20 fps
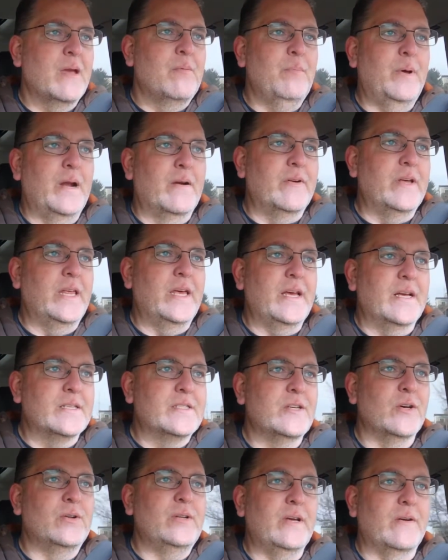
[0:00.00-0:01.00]
But everything is
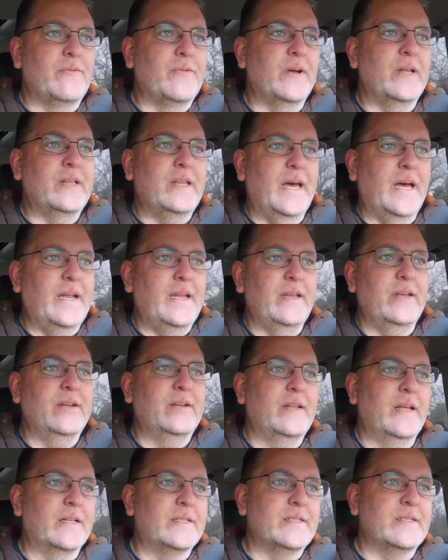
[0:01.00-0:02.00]
so different that
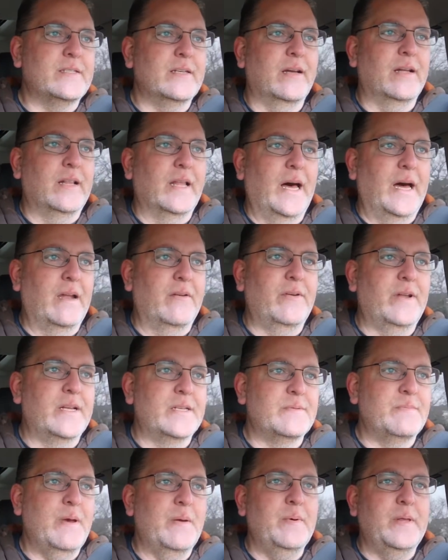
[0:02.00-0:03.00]
a lot of it
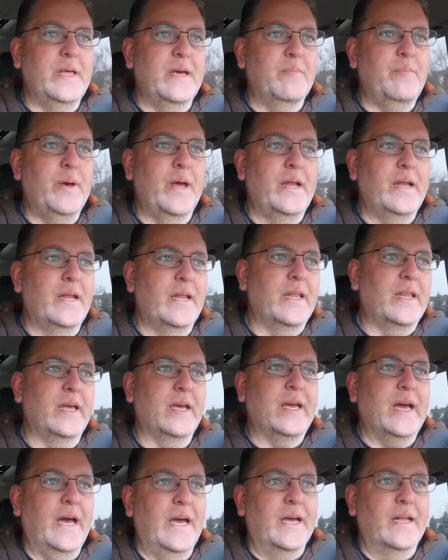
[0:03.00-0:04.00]
is maybe the opinion of the
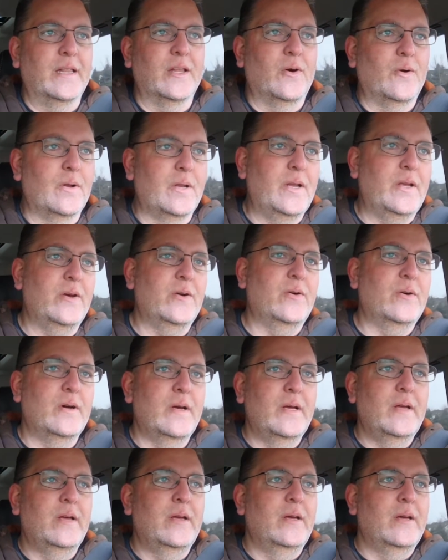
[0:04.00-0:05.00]
guy unloading you,
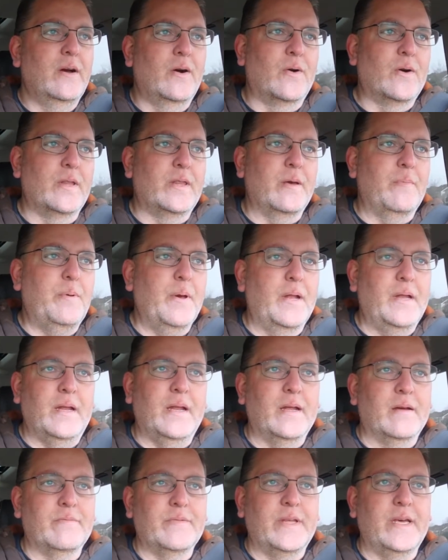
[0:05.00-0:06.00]
or the
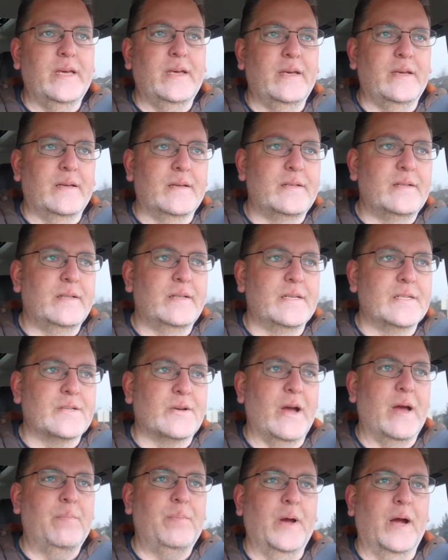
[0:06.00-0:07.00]
opinion of the
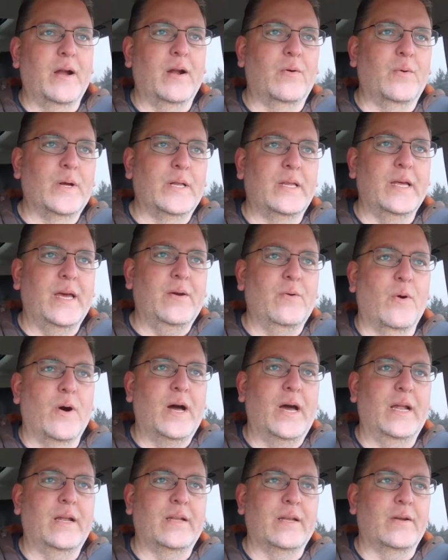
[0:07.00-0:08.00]
scrapyard of what they
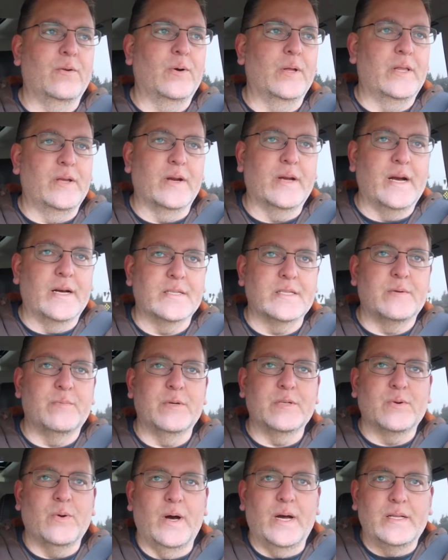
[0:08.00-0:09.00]
want and what their
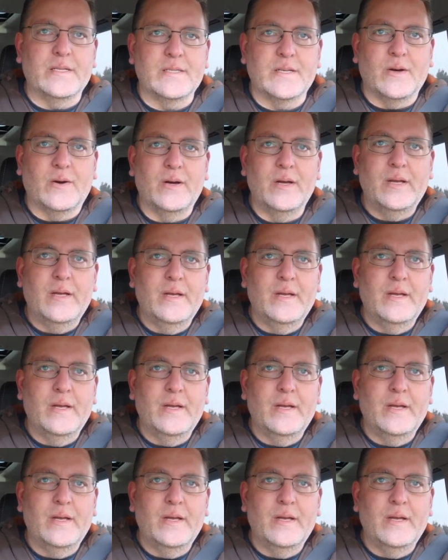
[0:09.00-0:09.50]
customers want. So